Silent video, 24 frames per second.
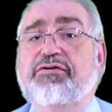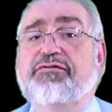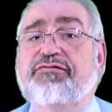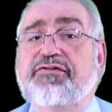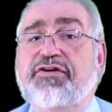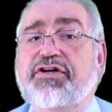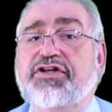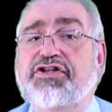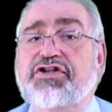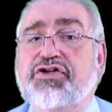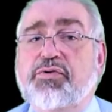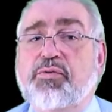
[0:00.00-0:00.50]

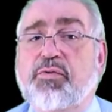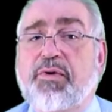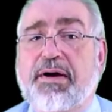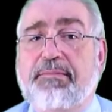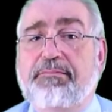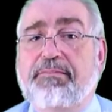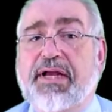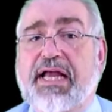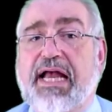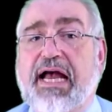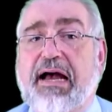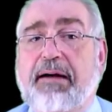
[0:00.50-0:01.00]
virtual
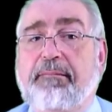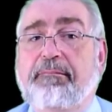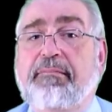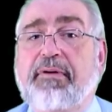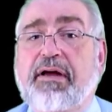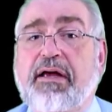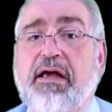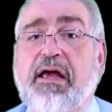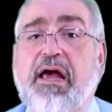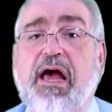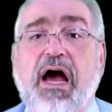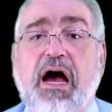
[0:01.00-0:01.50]
webcam
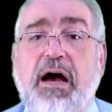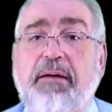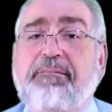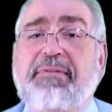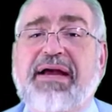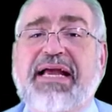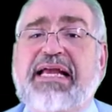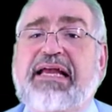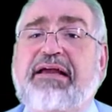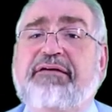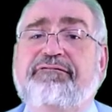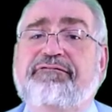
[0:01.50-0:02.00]
and
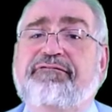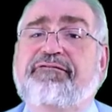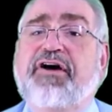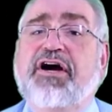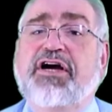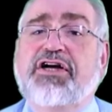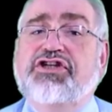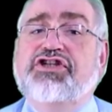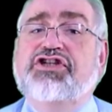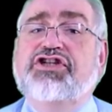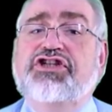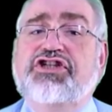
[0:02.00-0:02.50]
make it
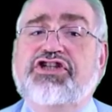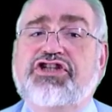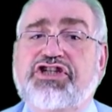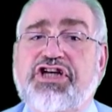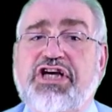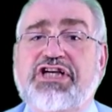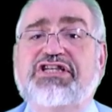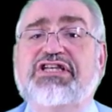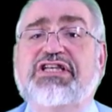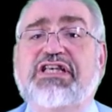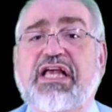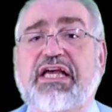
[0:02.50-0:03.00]
function
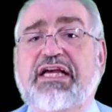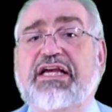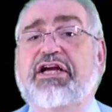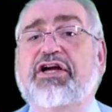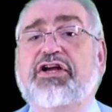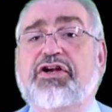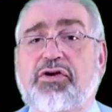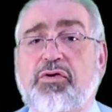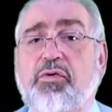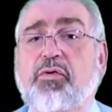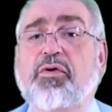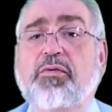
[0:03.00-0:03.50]
just like a
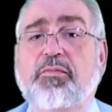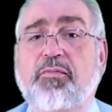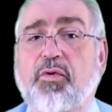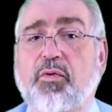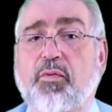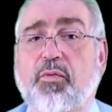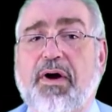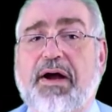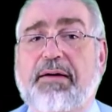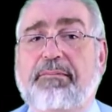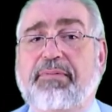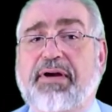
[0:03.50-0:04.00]
normal
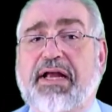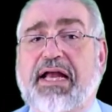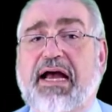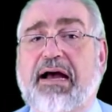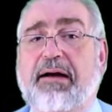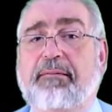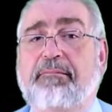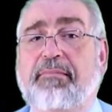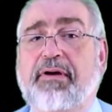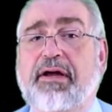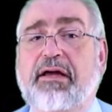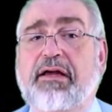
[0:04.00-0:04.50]

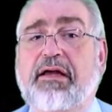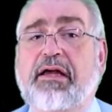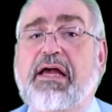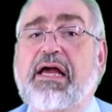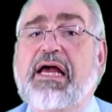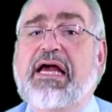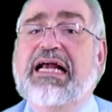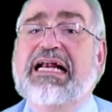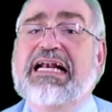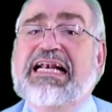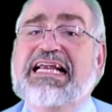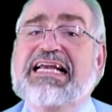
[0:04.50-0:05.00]
webcam,
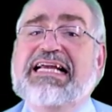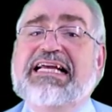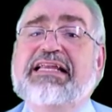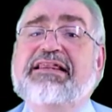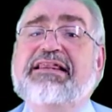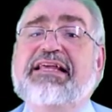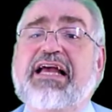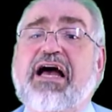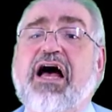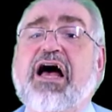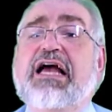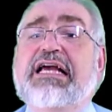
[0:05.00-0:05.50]
click
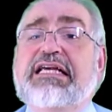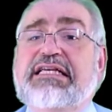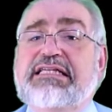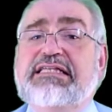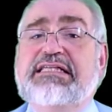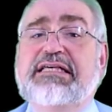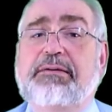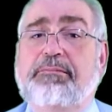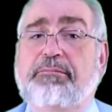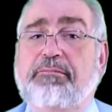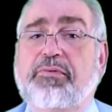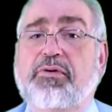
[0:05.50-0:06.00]
the eye
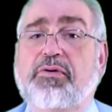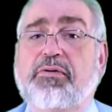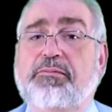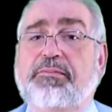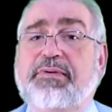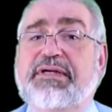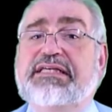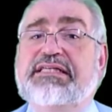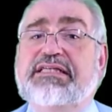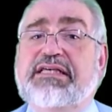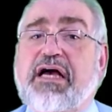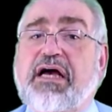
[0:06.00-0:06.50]
symbol
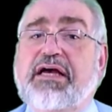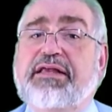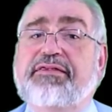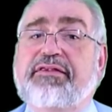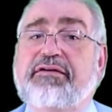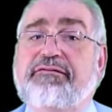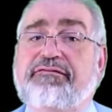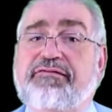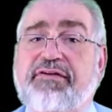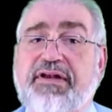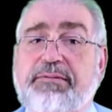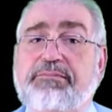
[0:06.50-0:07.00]
beside the
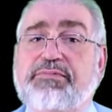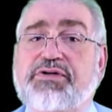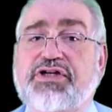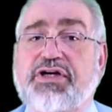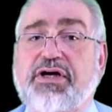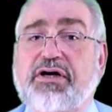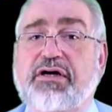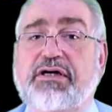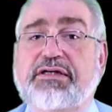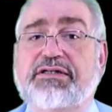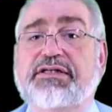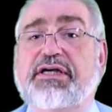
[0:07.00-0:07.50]

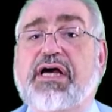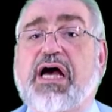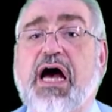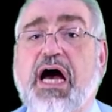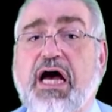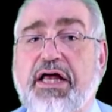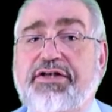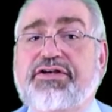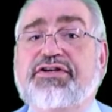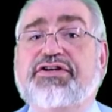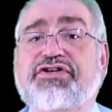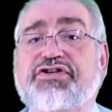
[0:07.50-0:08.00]
Flipchart
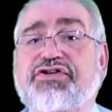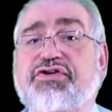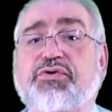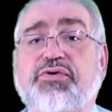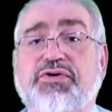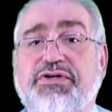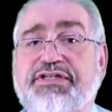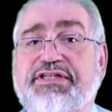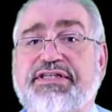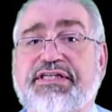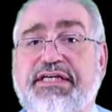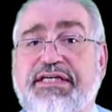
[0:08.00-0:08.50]
under
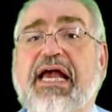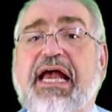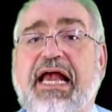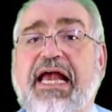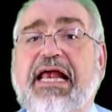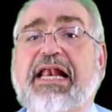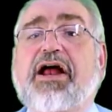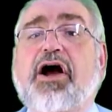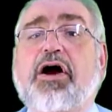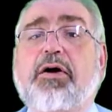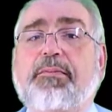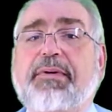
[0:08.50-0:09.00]
Sources in
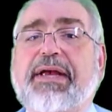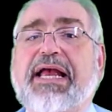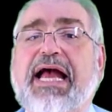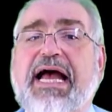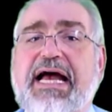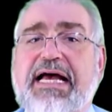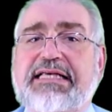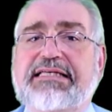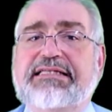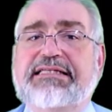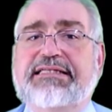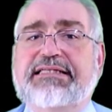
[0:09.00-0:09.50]

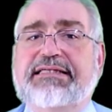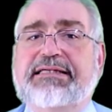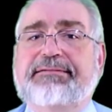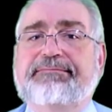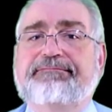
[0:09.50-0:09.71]
OBS.